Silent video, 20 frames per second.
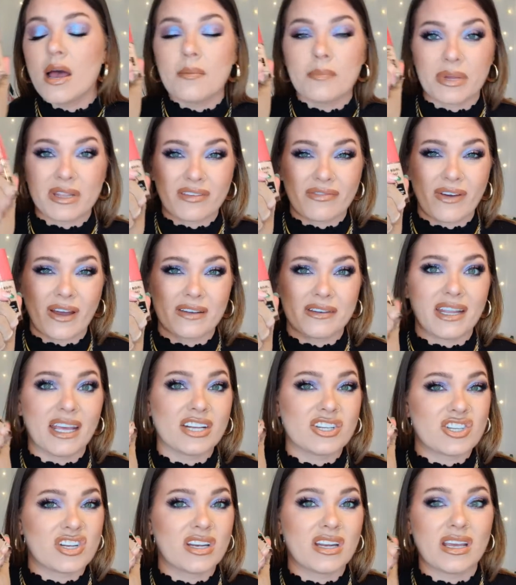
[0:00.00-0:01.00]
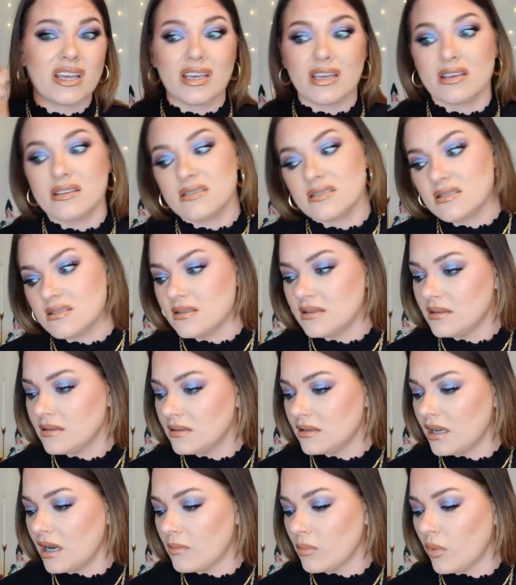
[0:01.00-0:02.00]
but the foundation is
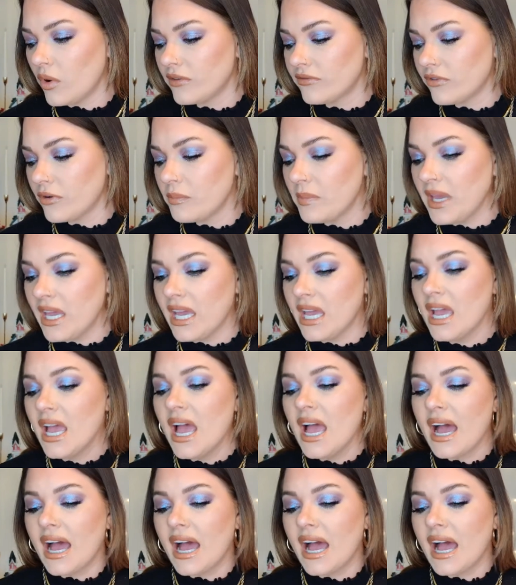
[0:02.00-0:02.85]
the number one for me.